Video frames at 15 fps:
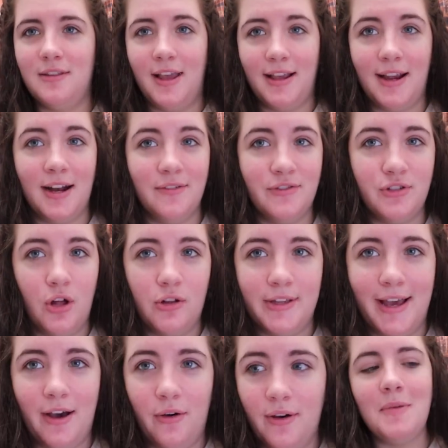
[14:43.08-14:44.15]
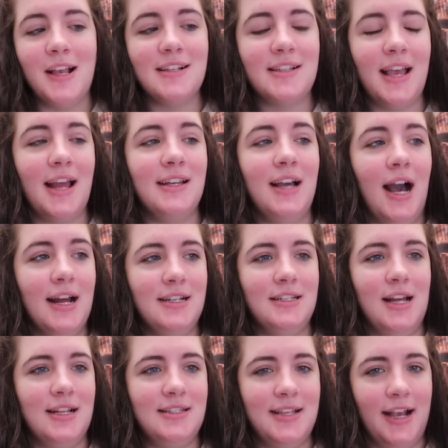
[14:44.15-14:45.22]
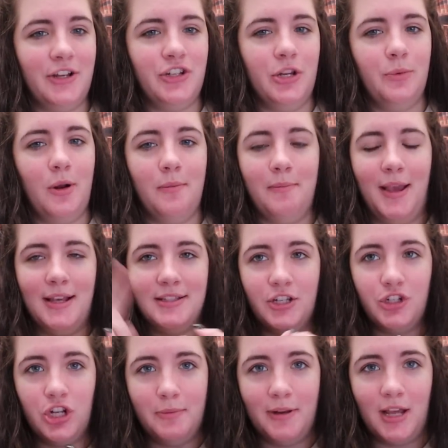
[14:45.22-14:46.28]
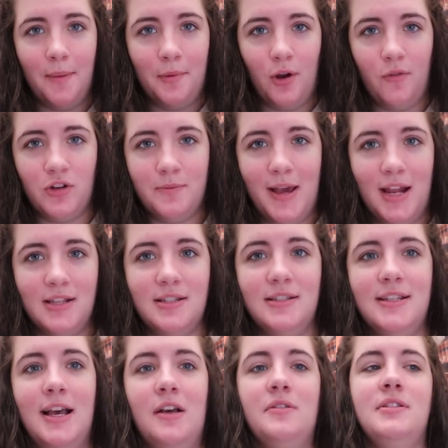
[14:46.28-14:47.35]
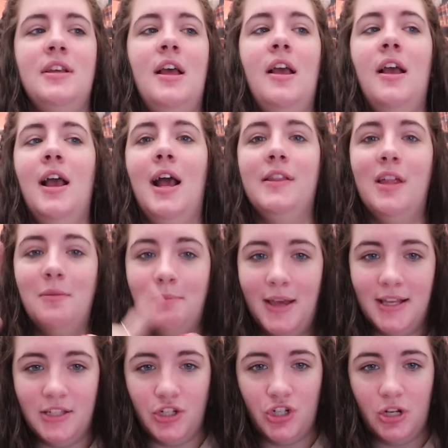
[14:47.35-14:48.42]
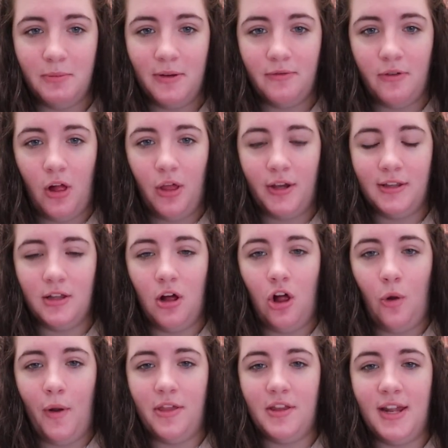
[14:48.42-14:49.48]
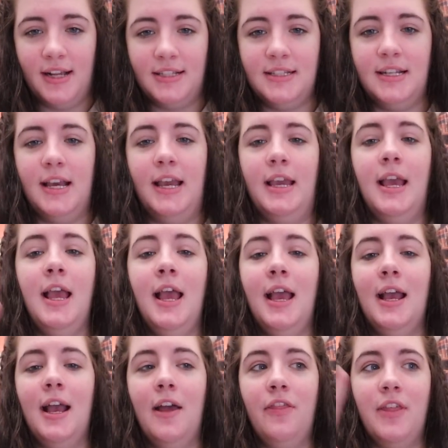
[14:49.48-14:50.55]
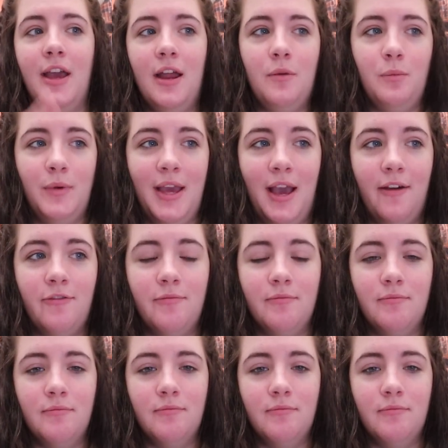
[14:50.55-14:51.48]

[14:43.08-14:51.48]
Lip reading: kind of stalled out because I had gotten to that section where Maisie should have been coming over to Madison's house. Then Maisie should have been falling in the hallway the next day. And then we have